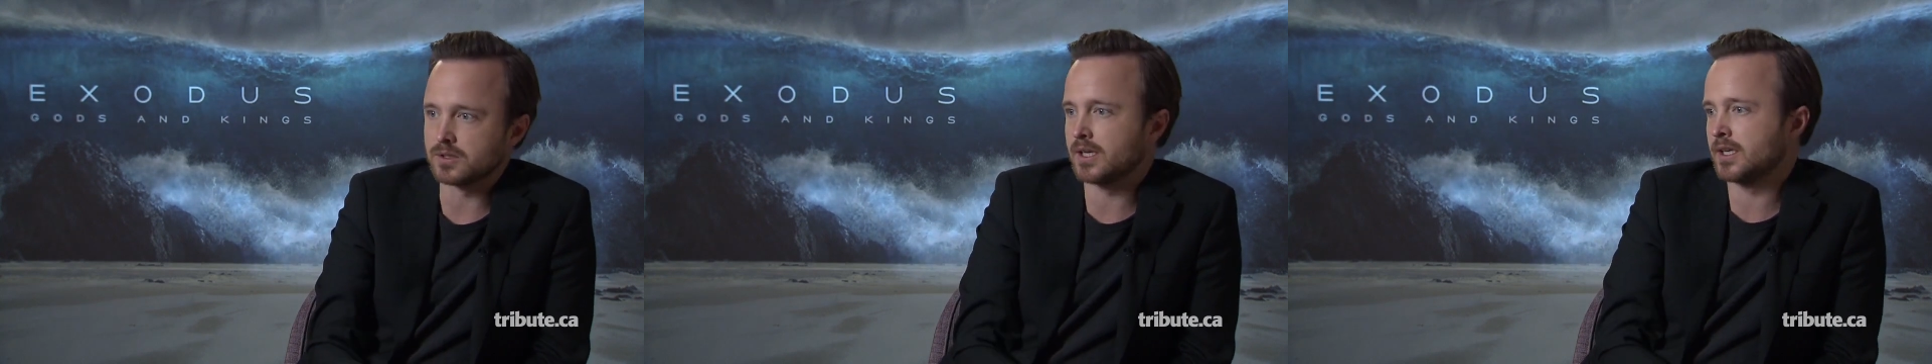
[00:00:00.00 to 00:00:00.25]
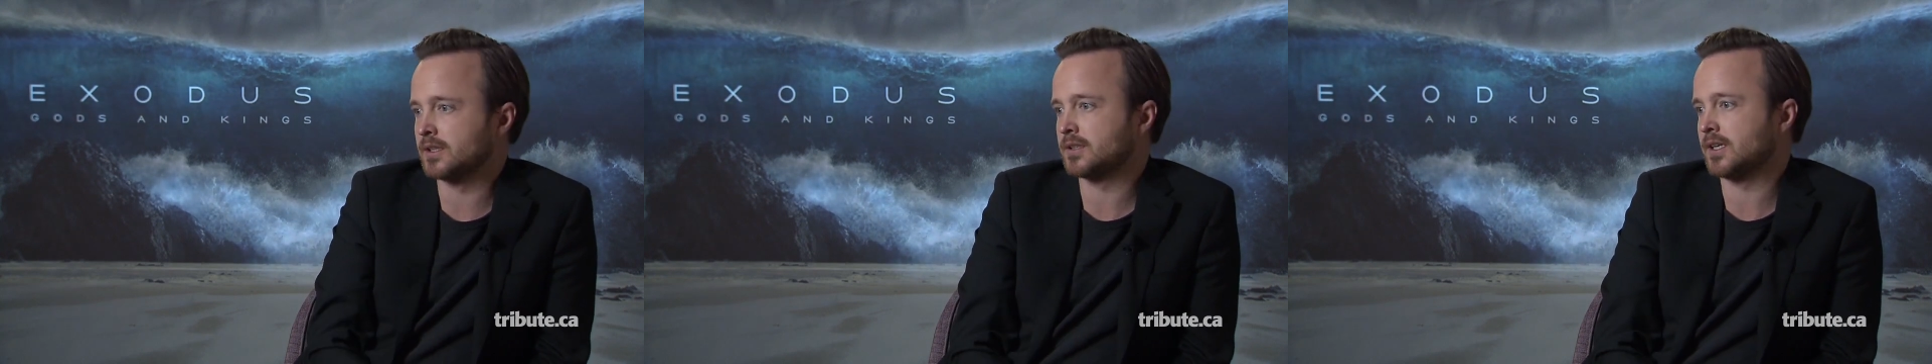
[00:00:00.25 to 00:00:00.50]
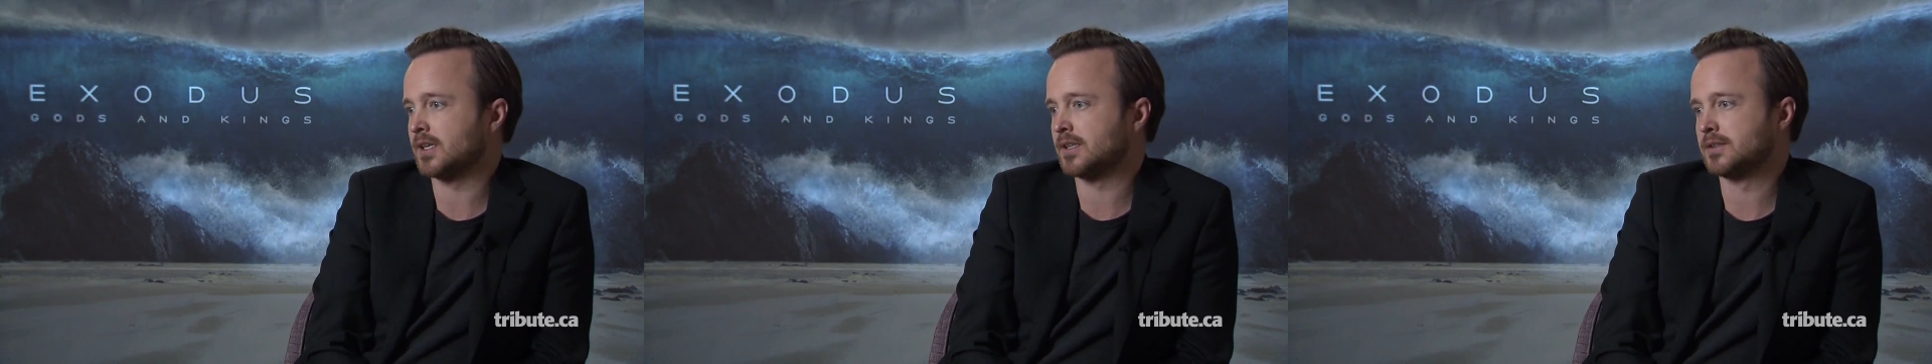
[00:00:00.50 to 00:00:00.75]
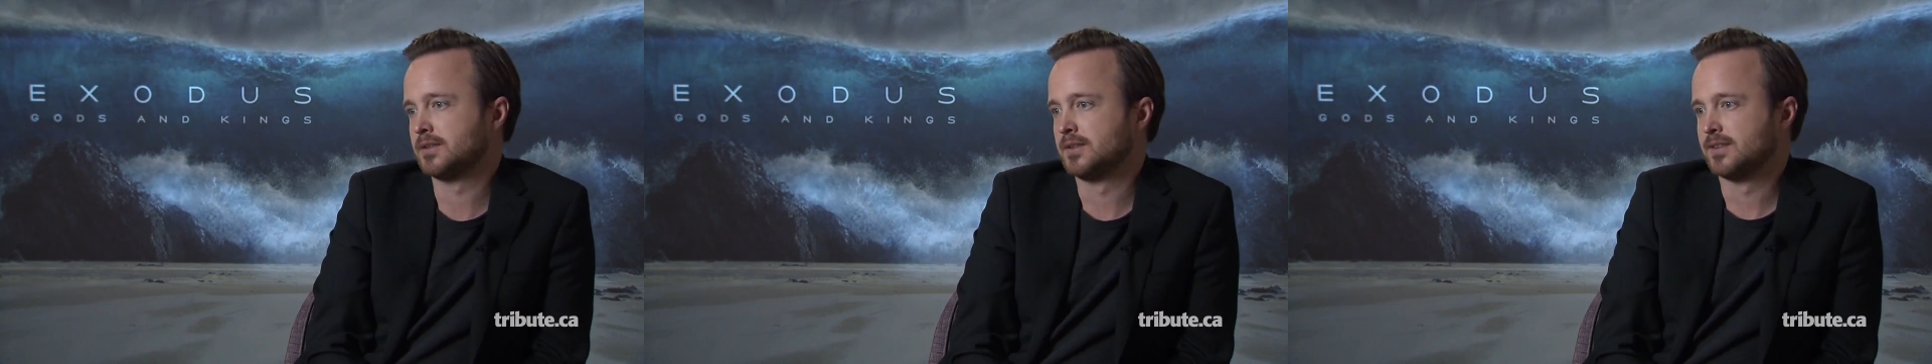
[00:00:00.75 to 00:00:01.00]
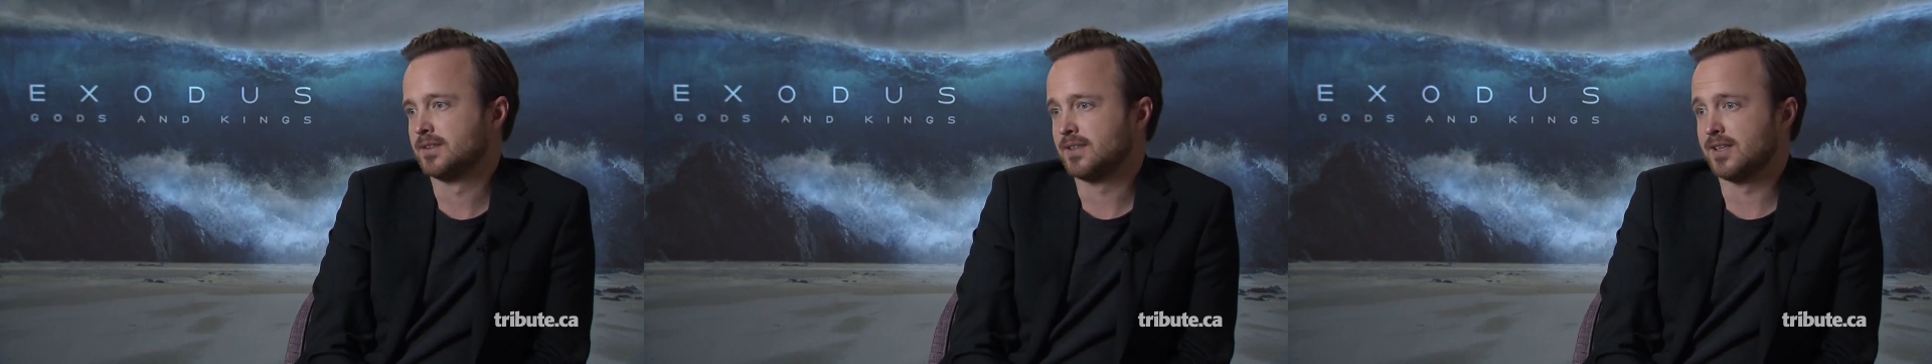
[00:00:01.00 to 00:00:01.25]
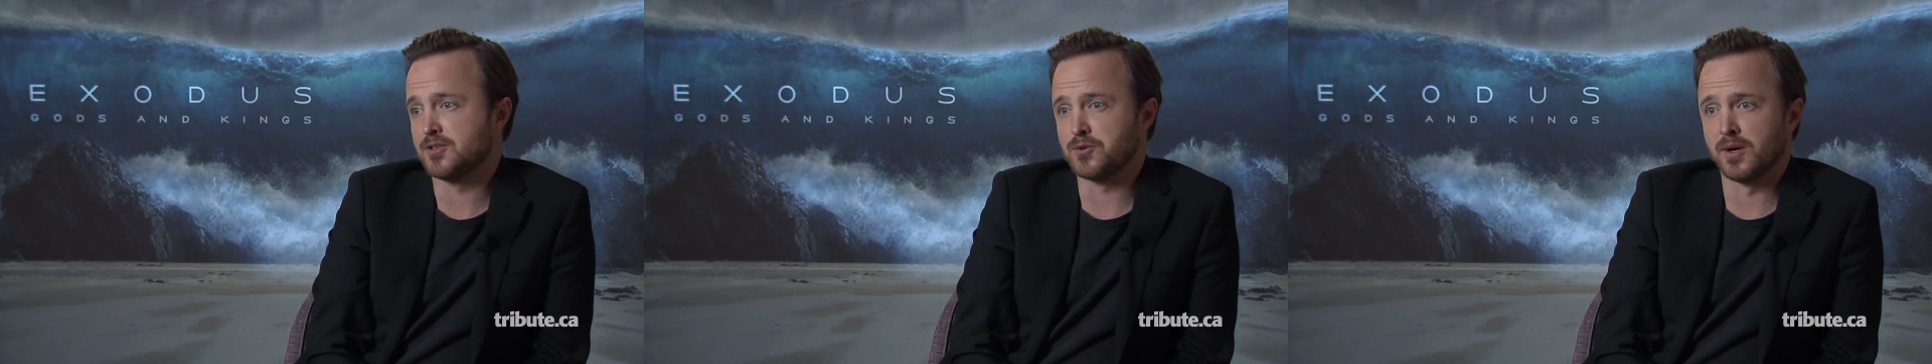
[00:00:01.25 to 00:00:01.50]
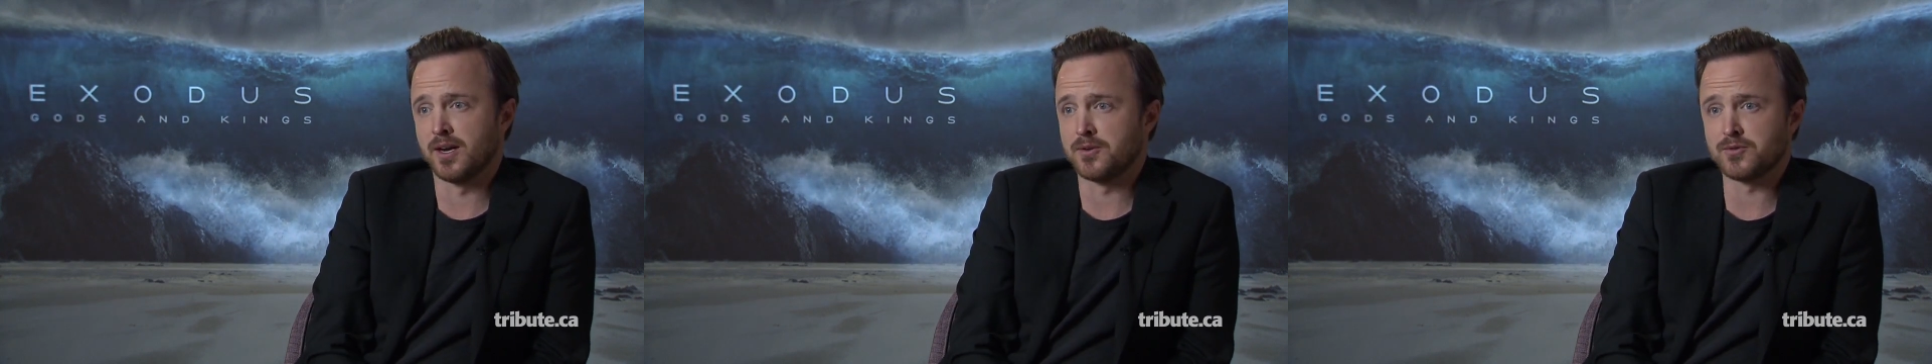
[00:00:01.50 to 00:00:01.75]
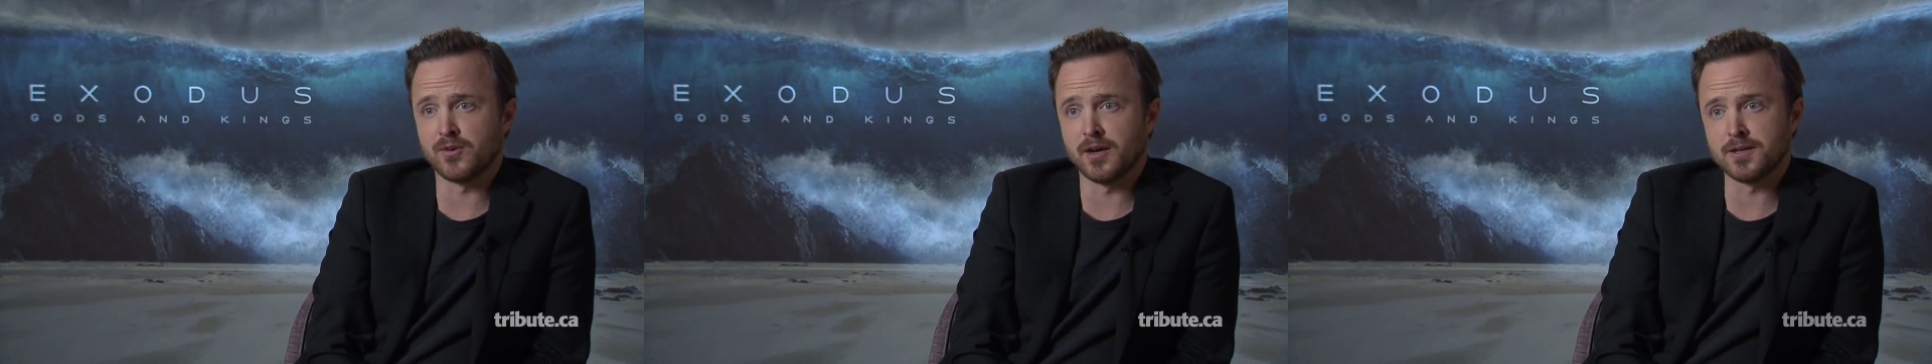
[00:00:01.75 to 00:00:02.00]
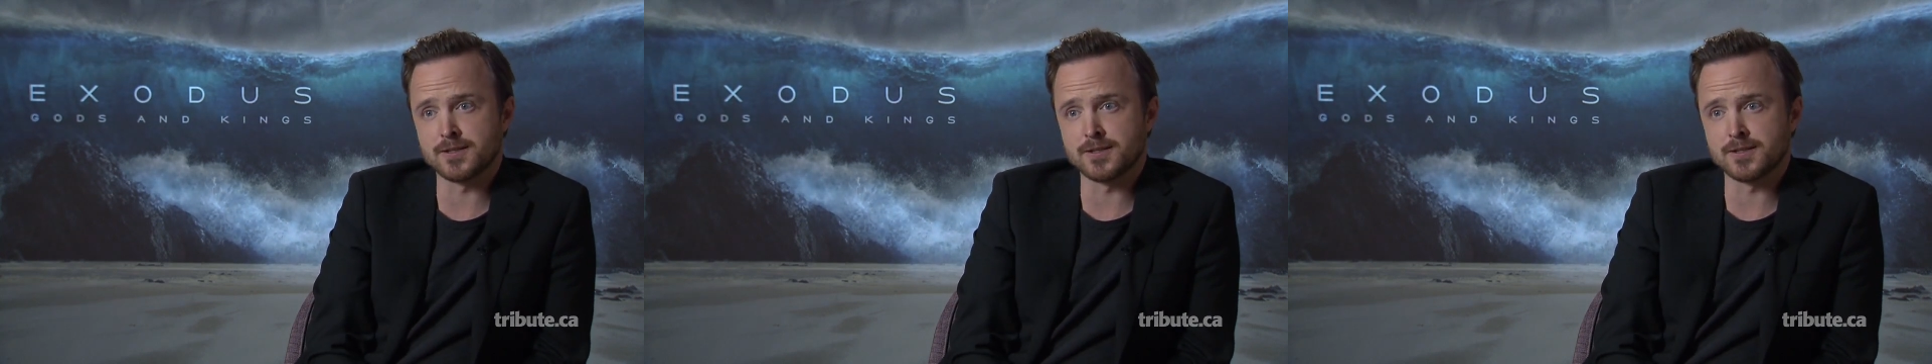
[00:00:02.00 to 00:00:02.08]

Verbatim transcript: And it's great, it's very